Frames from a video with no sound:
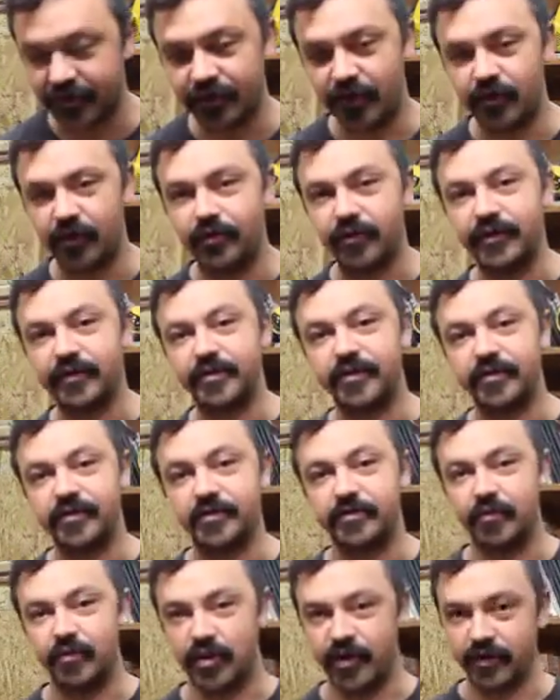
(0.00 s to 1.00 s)
always the
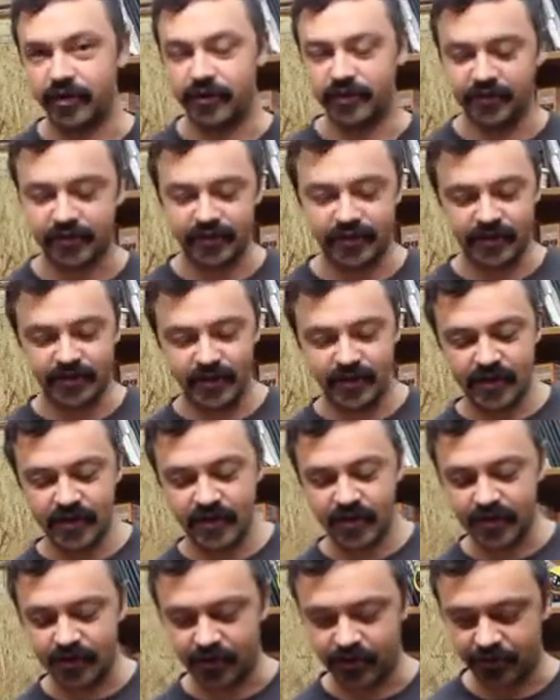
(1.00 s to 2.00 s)
smallest
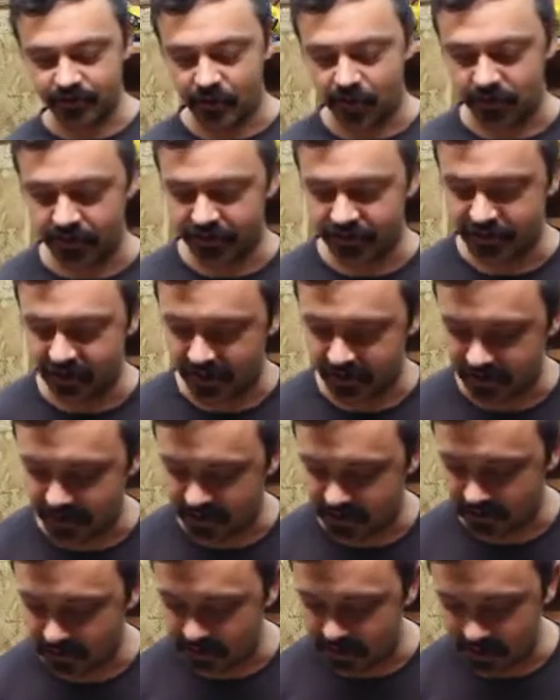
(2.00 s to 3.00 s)
cut that
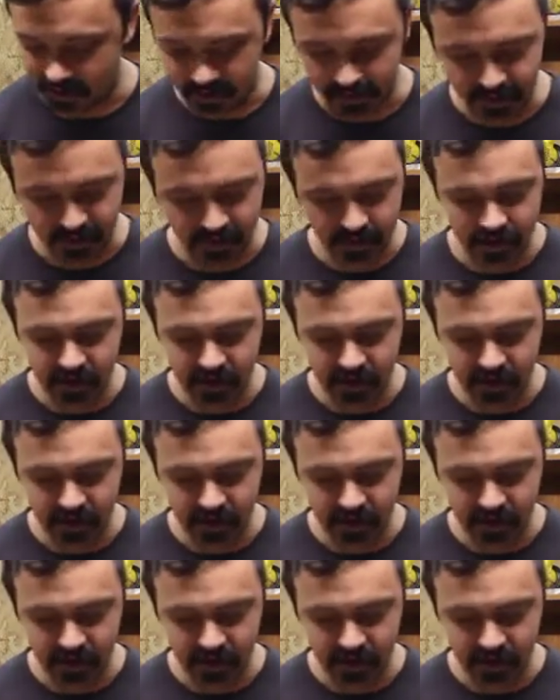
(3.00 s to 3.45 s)
I make.